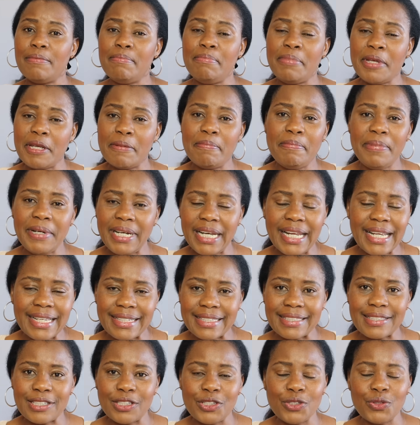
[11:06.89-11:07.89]
Be
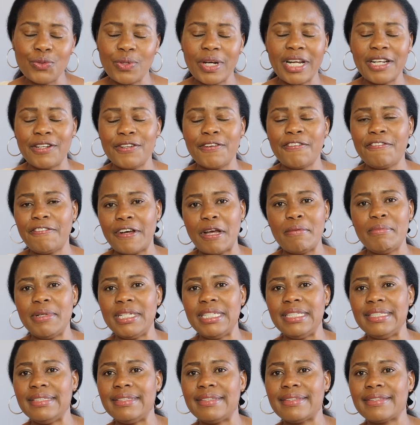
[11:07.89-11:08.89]
blessed, you and your
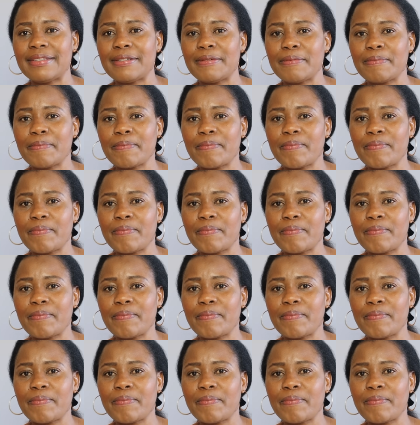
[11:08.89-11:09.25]
families.